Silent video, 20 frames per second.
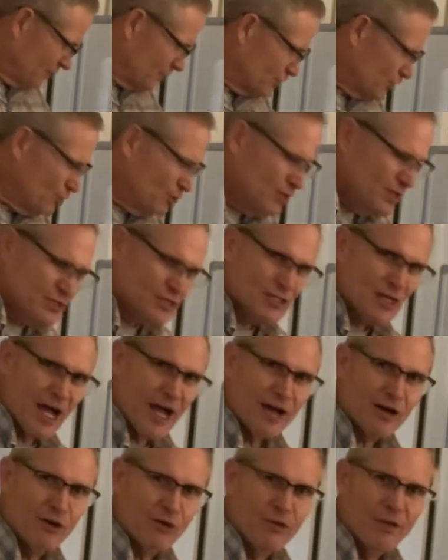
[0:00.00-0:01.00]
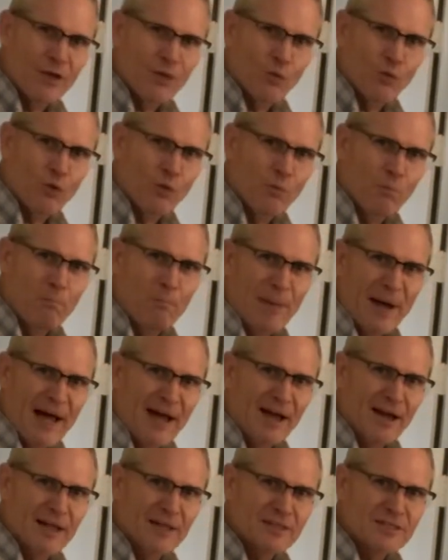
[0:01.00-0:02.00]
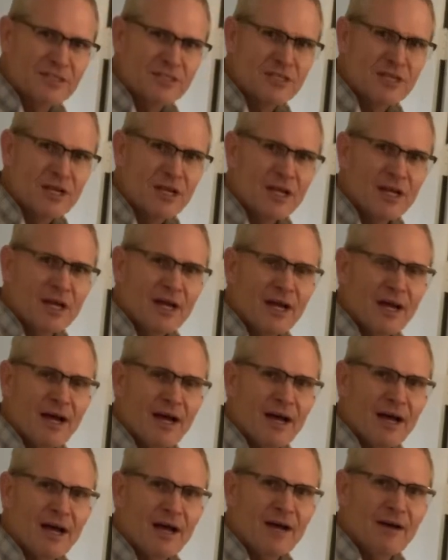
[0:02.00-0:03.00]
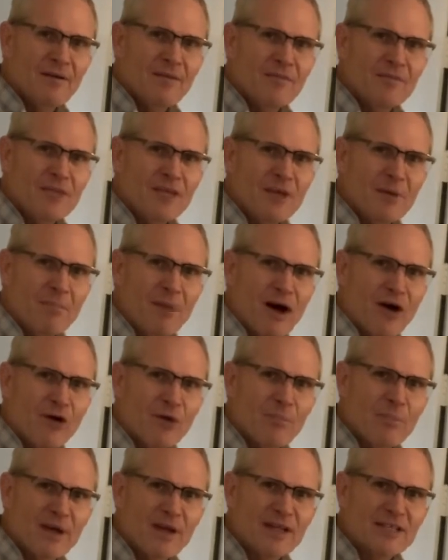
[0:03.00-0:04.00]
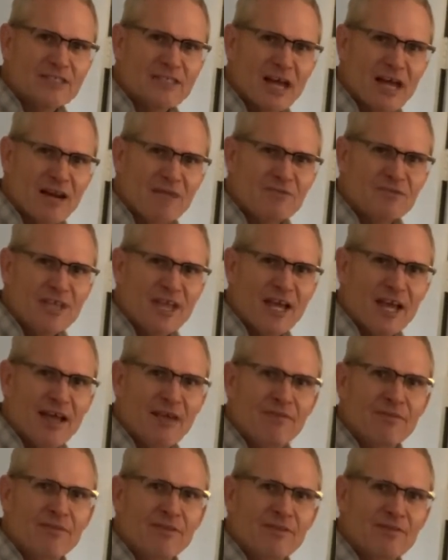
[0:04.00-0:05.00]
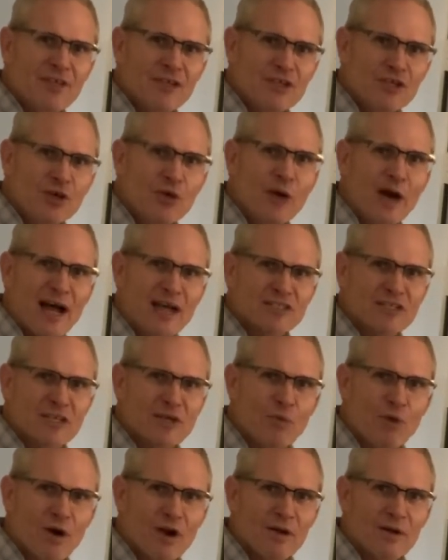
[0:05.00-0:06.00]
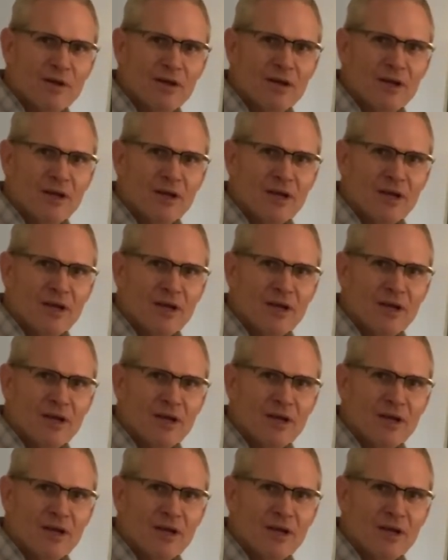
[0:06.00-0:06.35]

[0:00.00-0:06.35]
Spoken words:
duty cycle that will balance the amount of minutes out of 10 that you actually want to